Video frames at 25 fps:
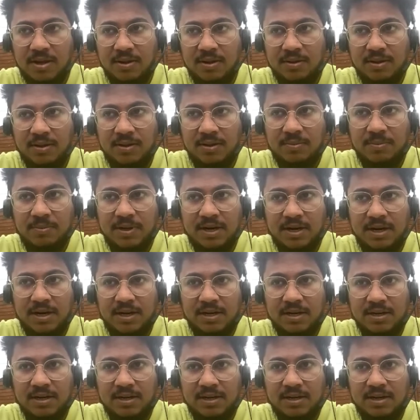But
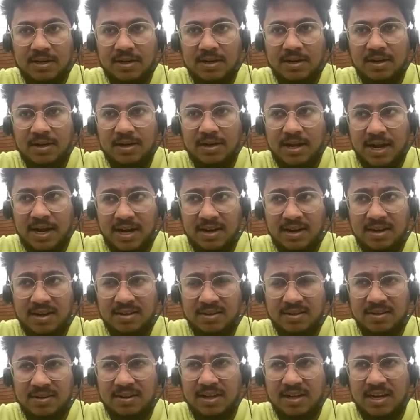and
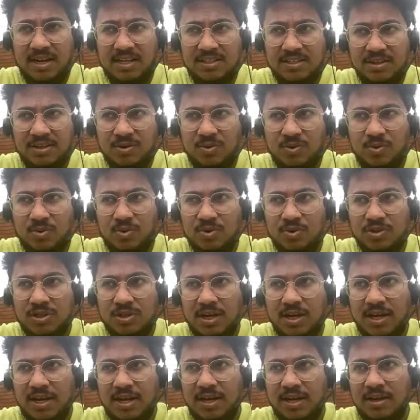the lesser course,
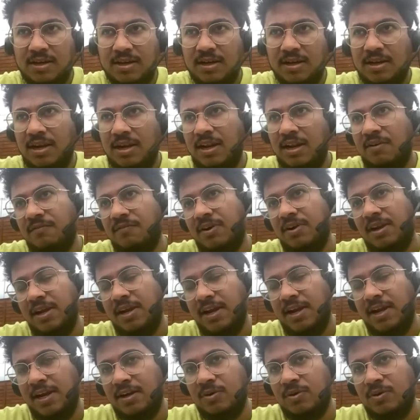like level
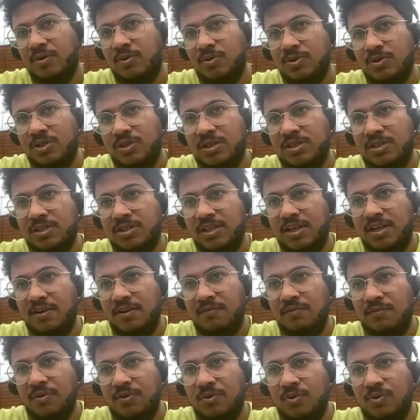8 courses,
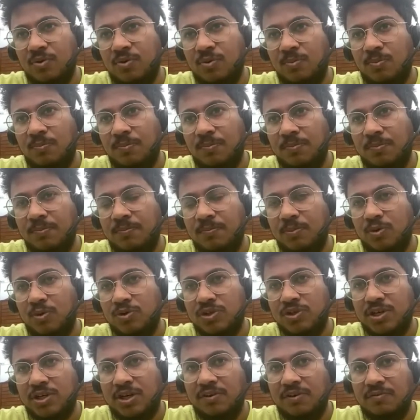give you post
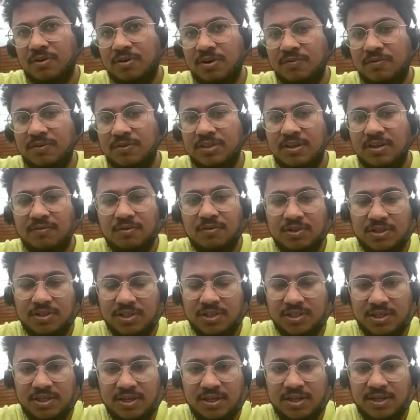study work visa for
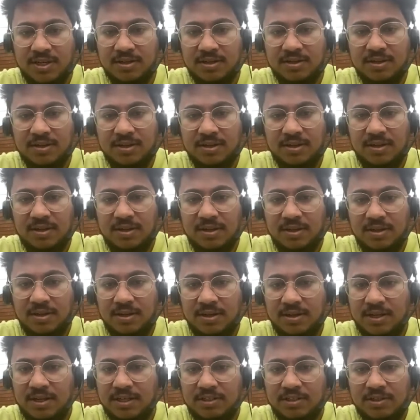just an year.
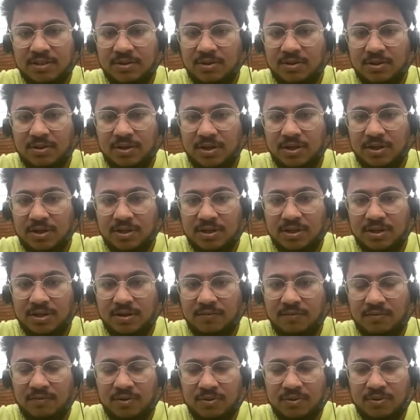That's not
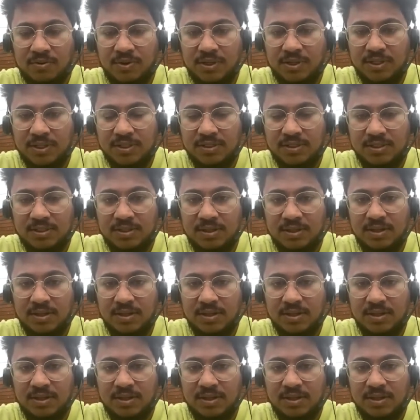for 2 years.